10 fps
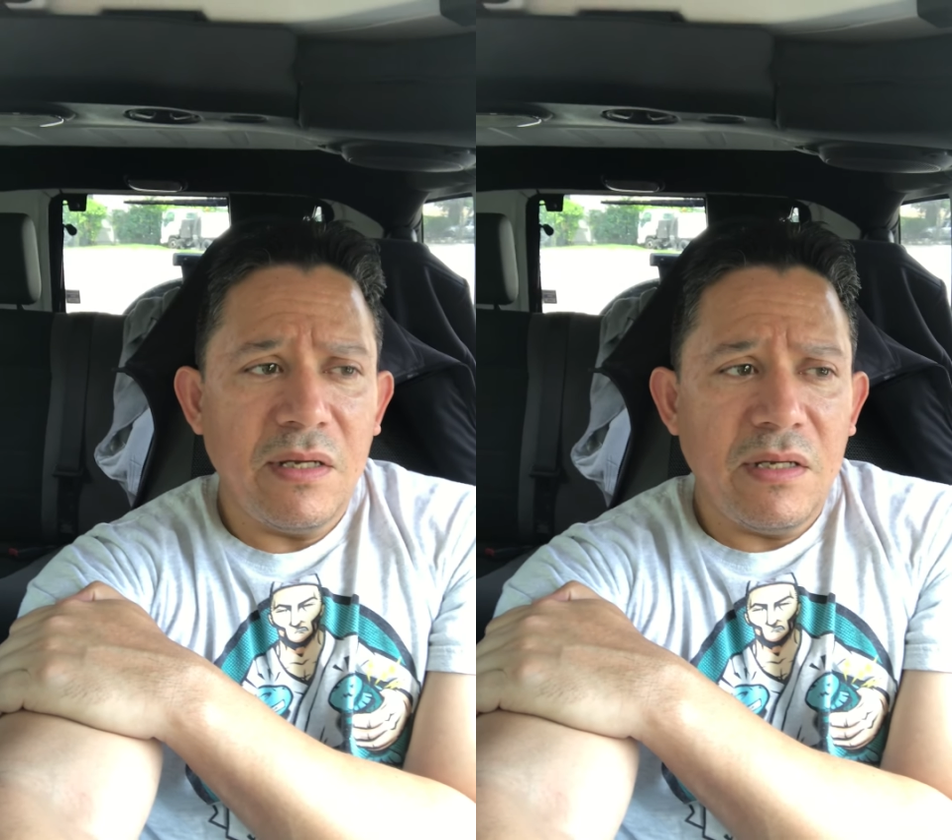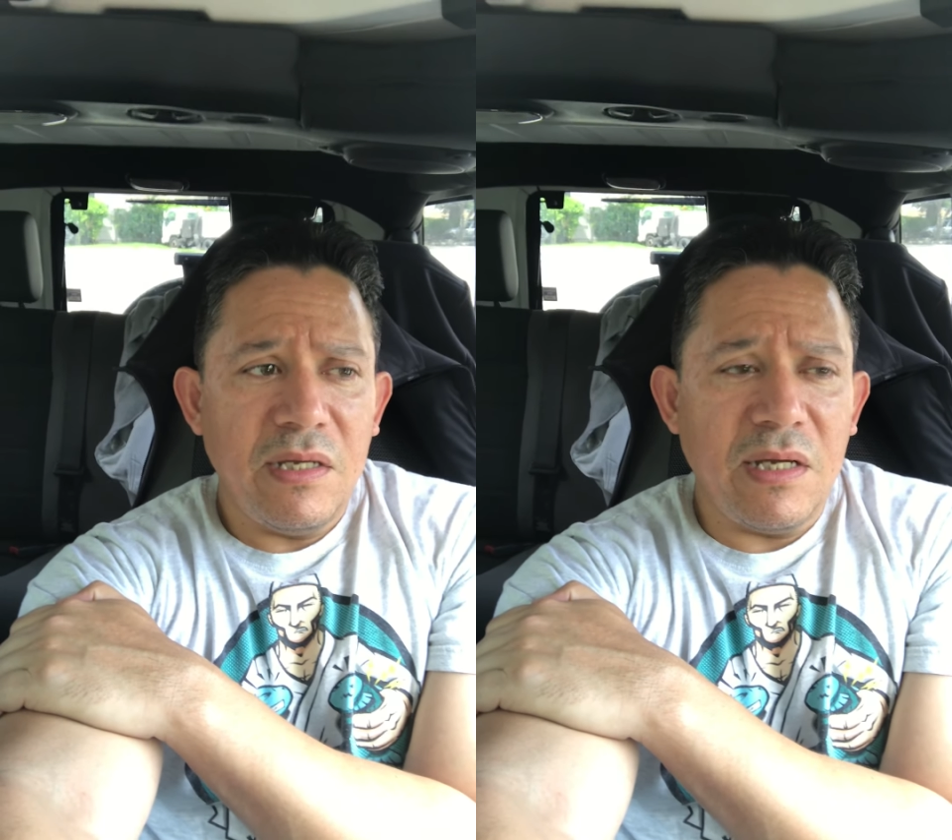
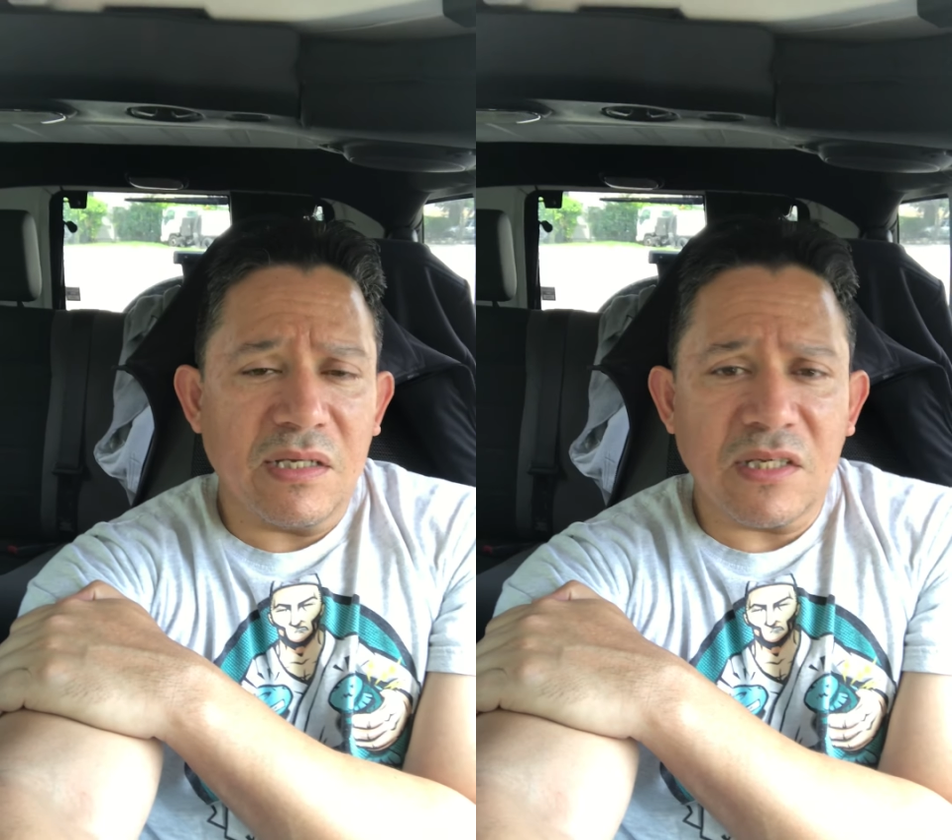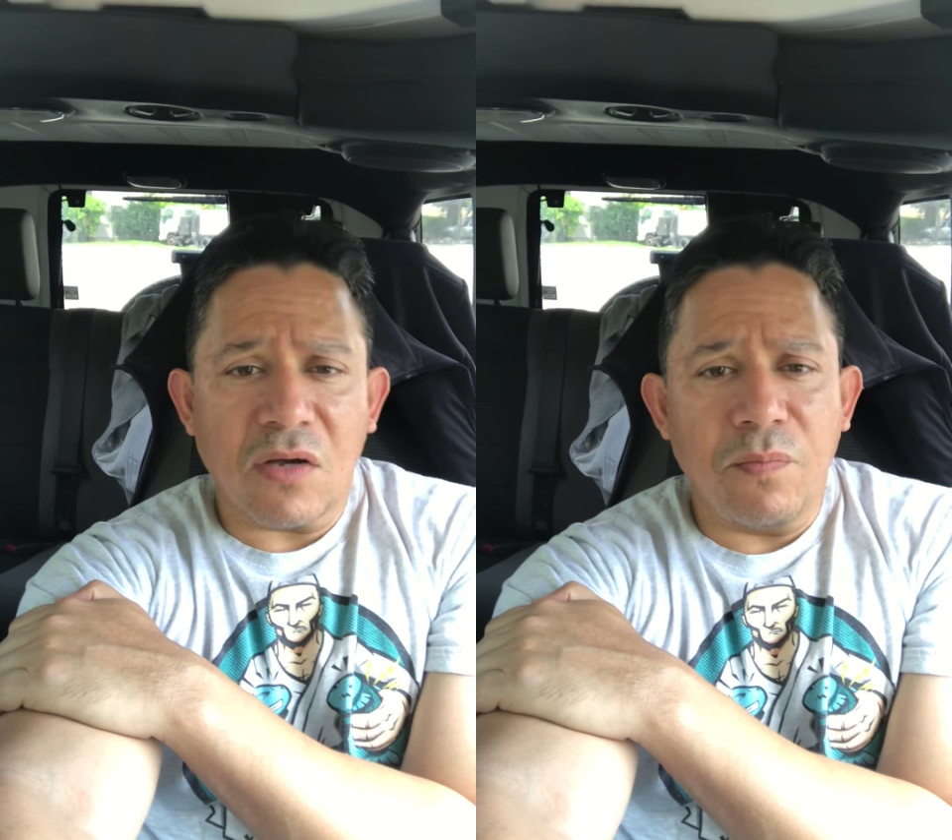he
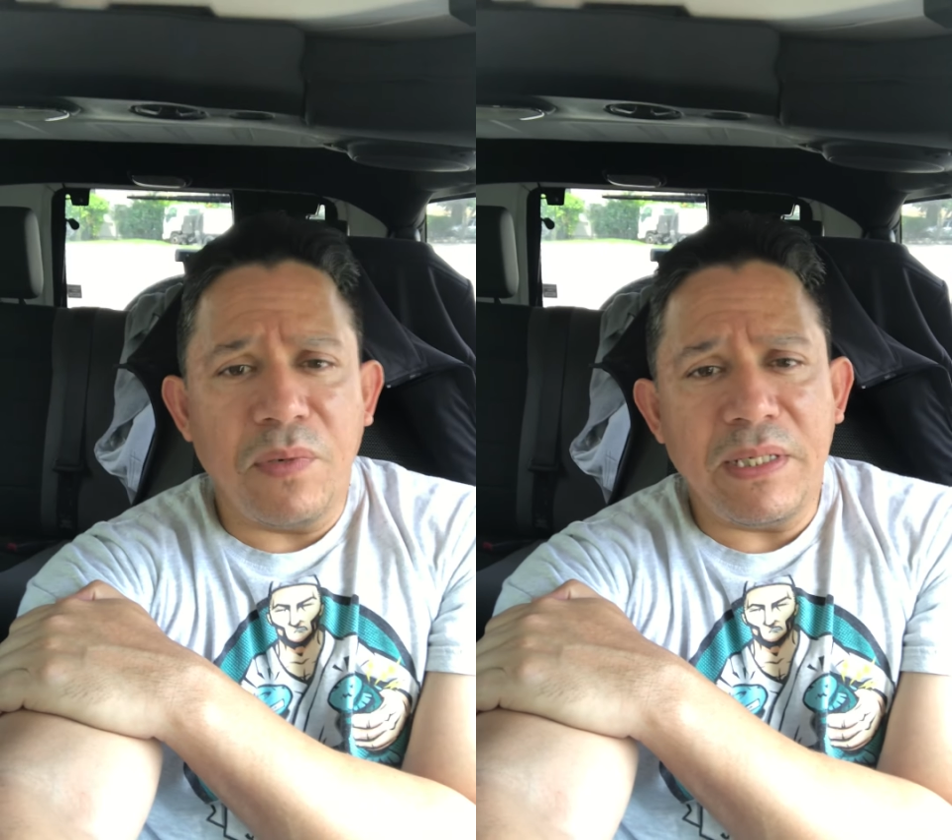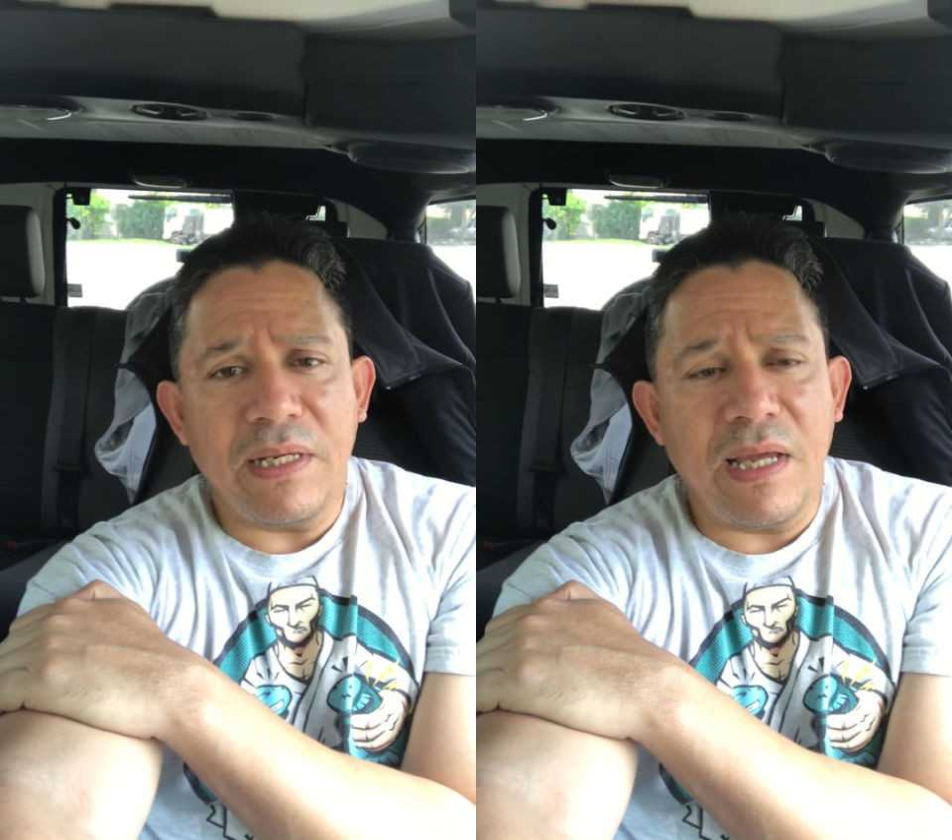has a
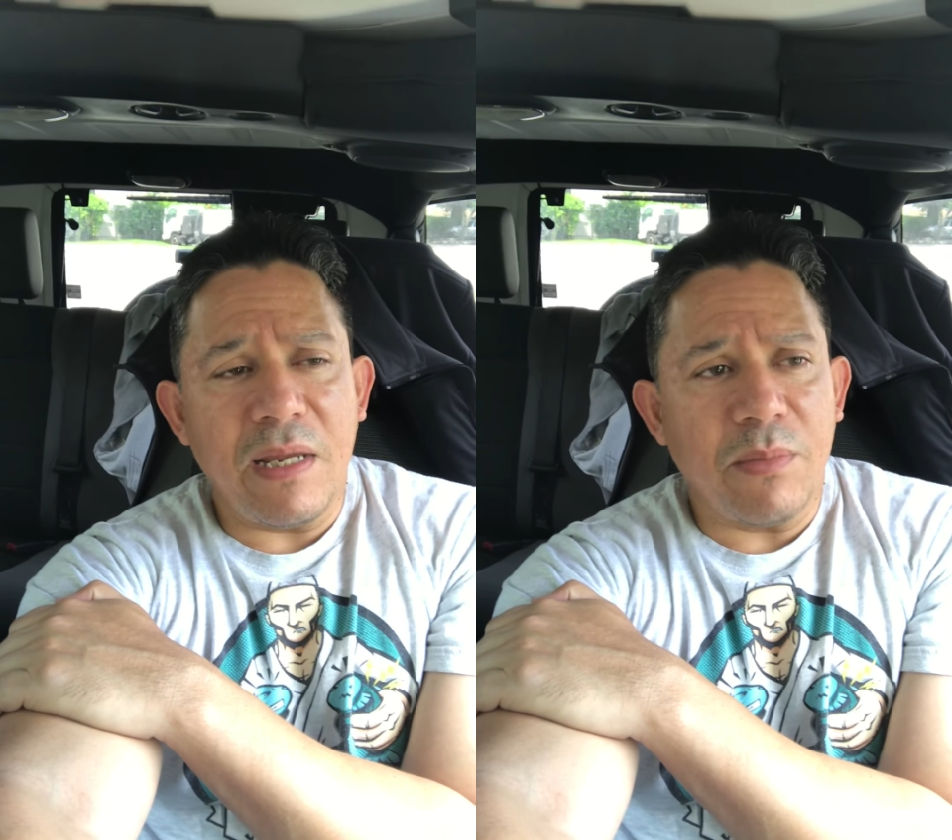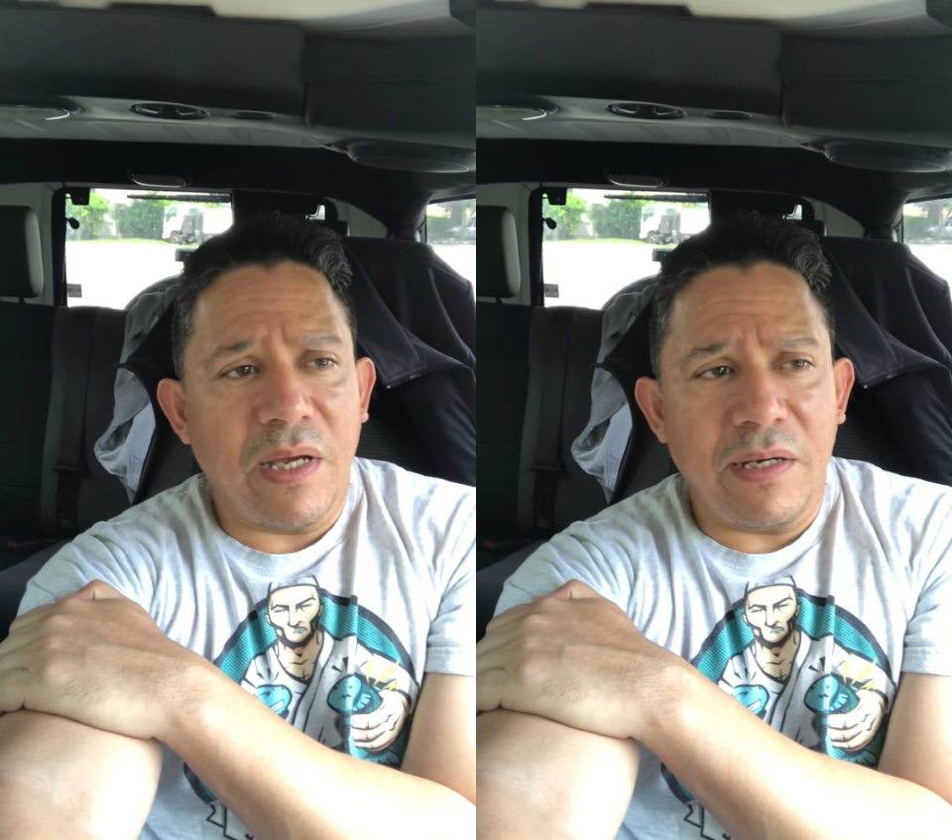complete
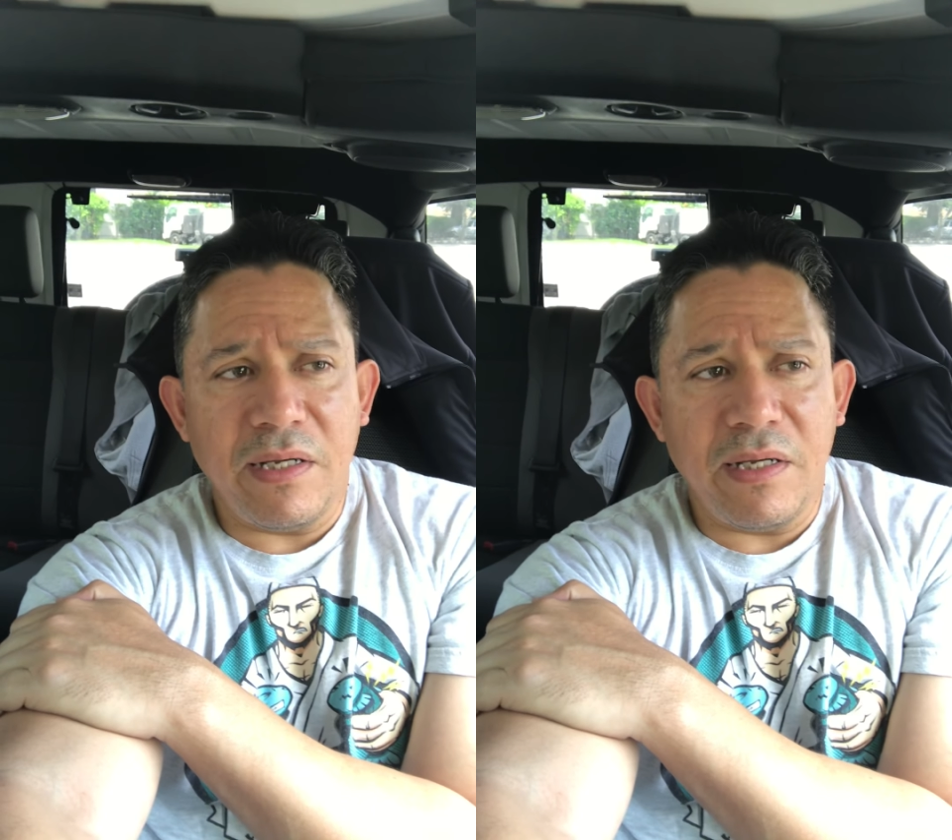game, man.